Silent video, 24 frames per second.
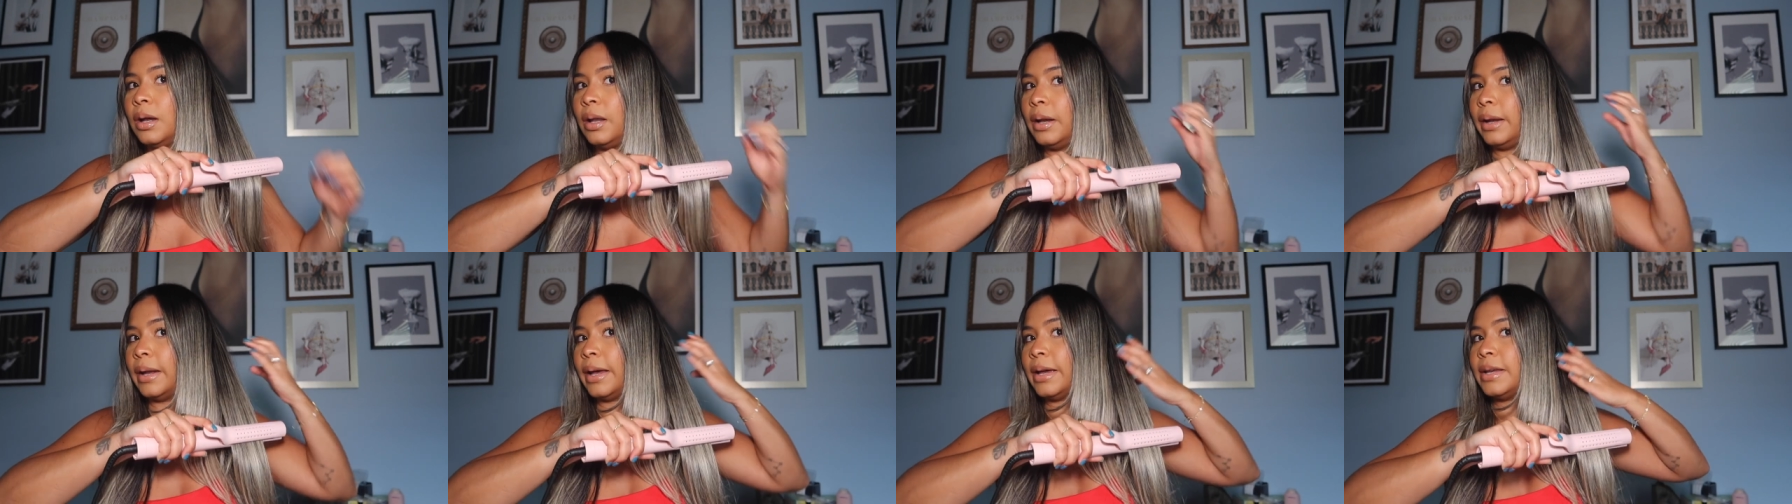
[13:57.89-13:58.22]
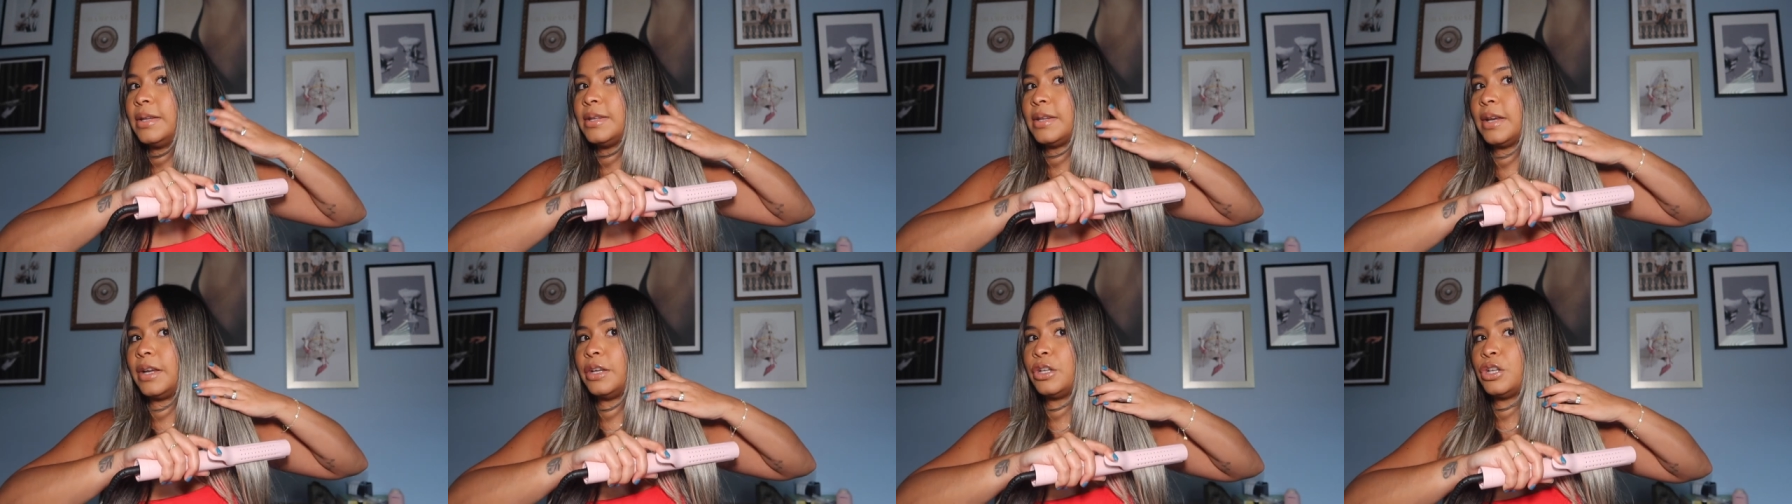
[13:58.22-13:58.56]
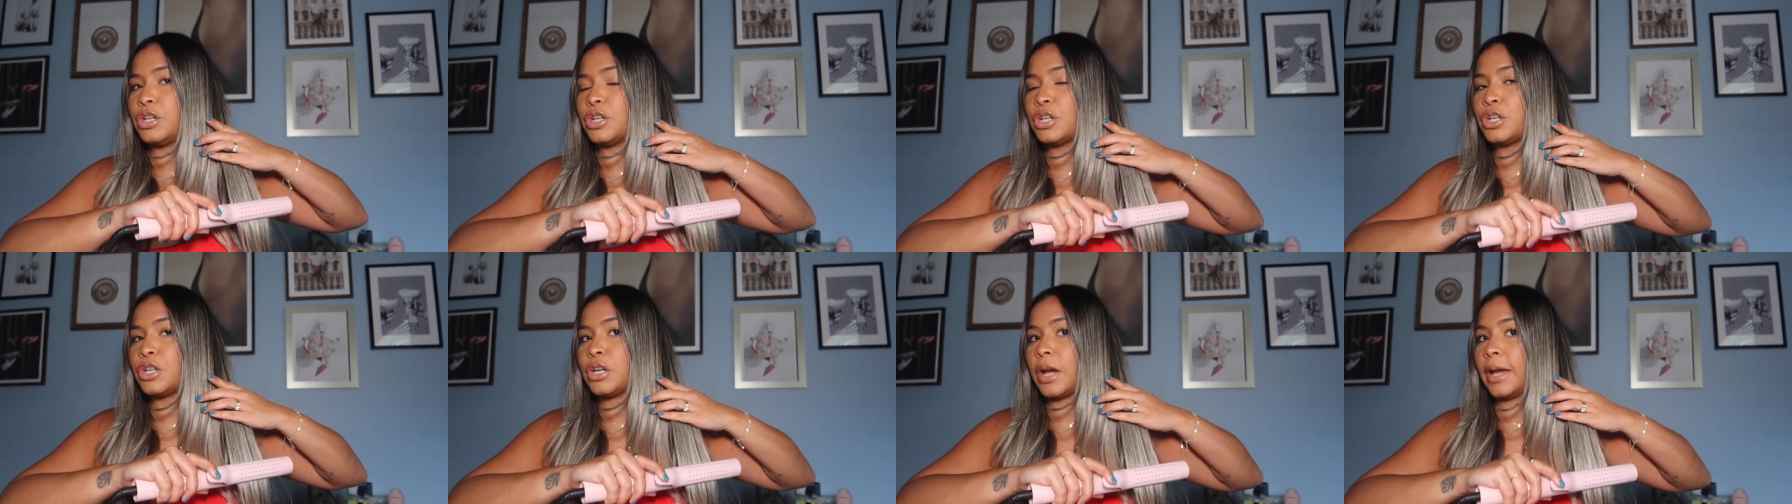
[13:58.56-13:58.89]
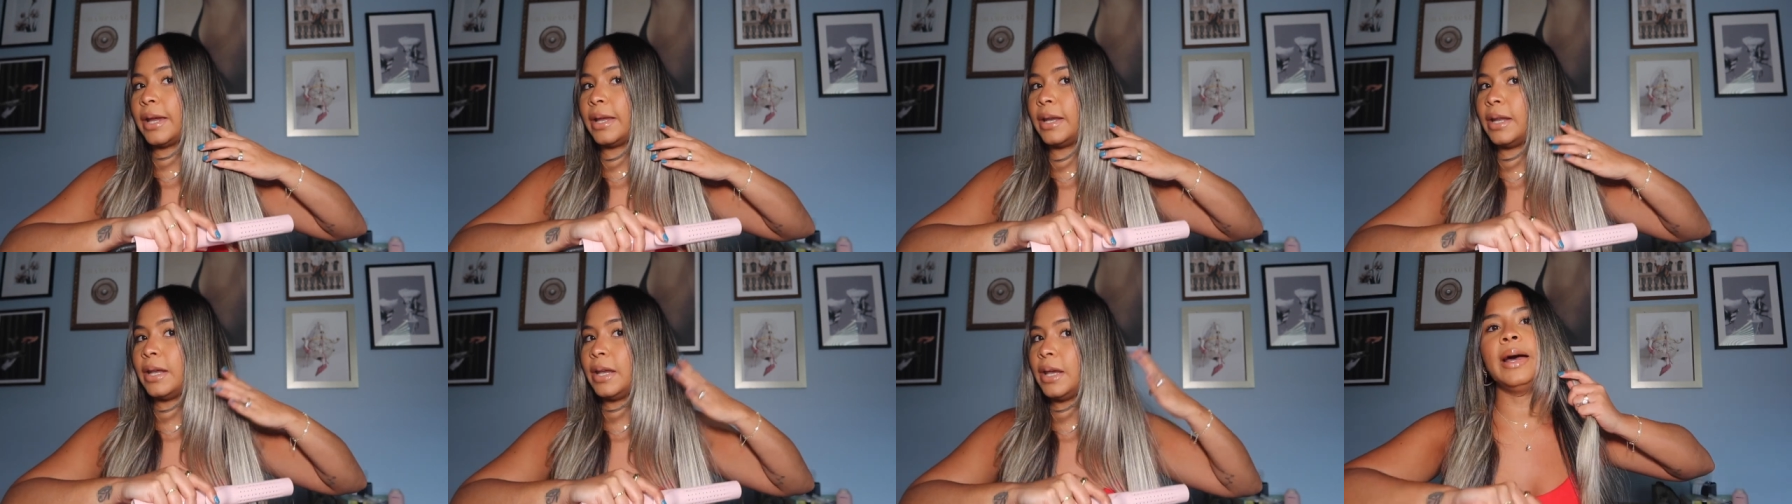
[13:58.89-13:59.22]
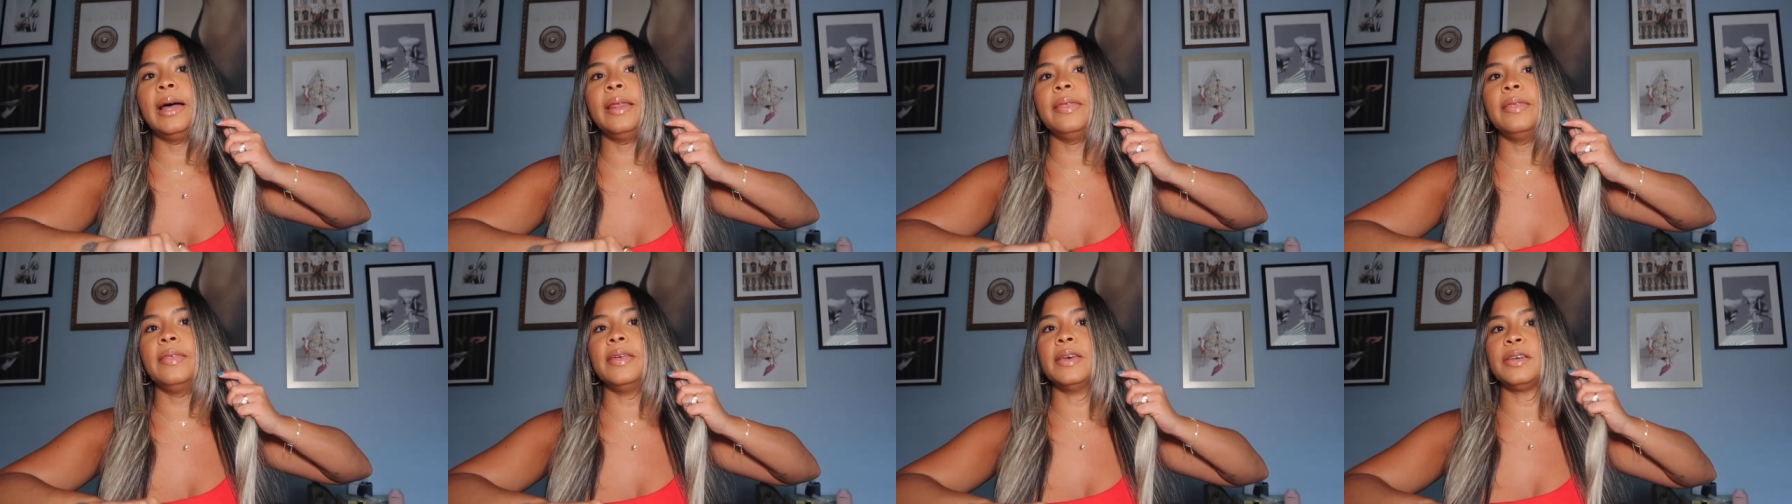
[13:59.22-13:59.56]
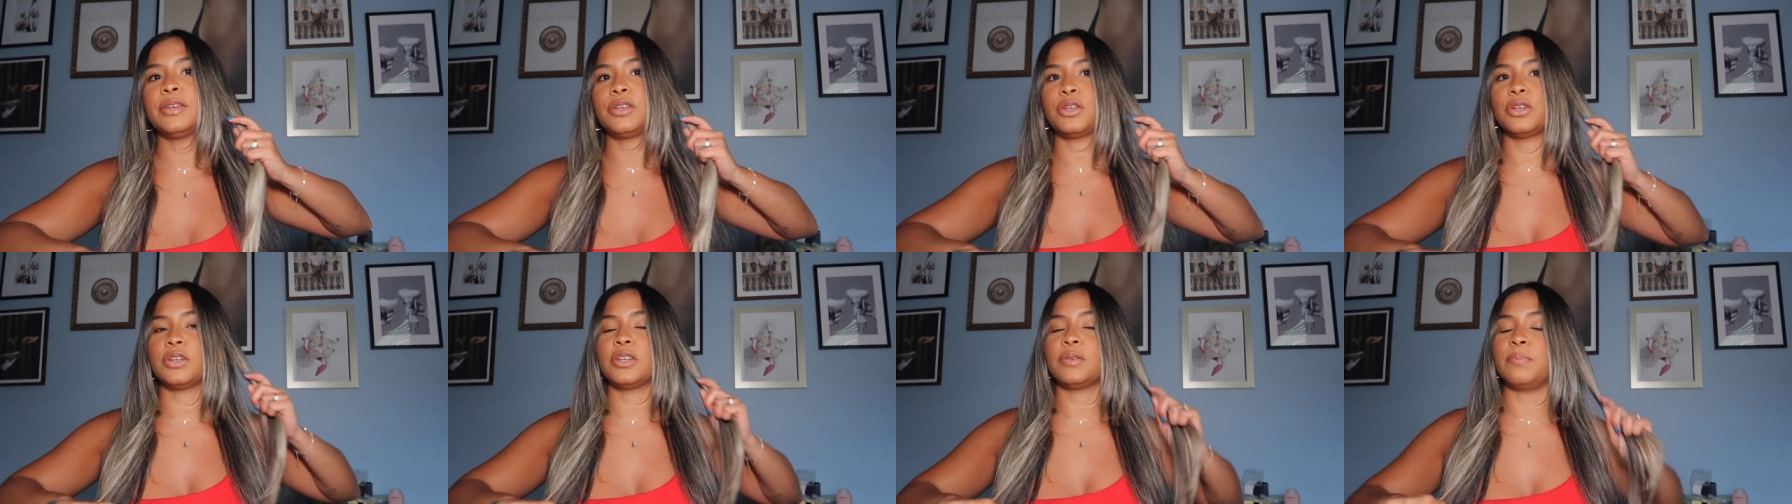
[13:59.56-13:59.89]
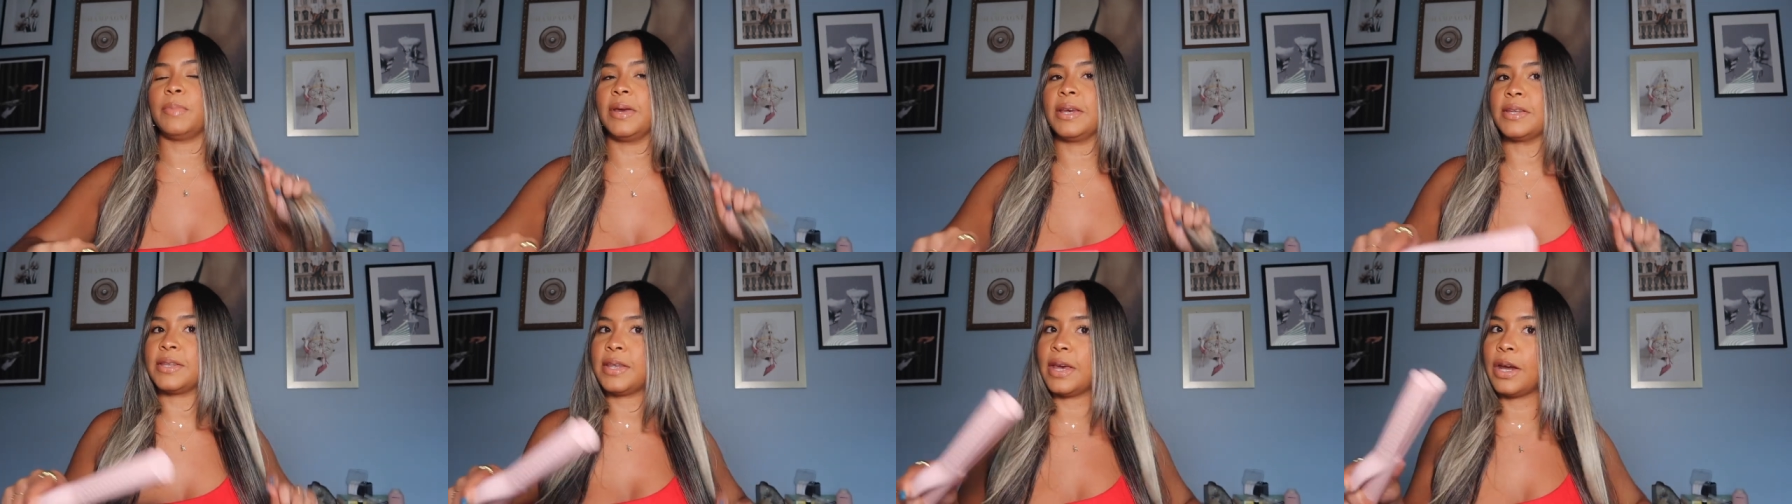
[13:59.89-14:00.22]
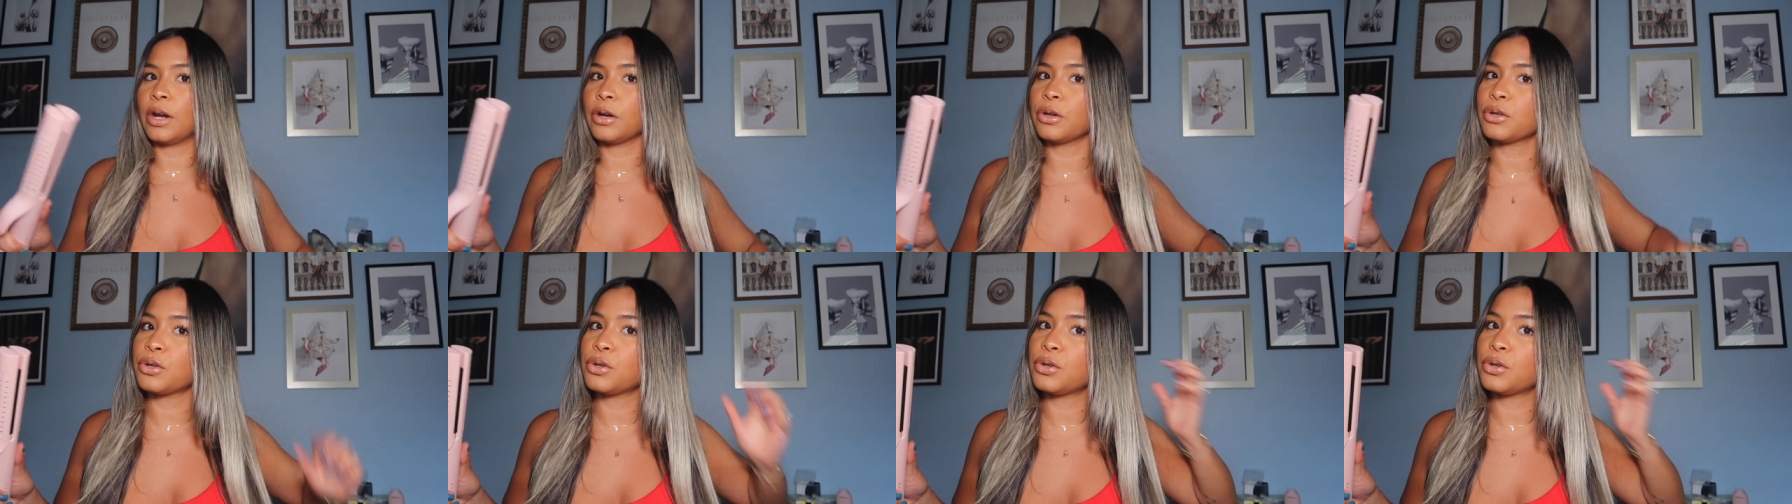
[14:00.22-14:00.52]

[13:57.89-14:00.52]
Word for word: nice and shiny and this just makes the hair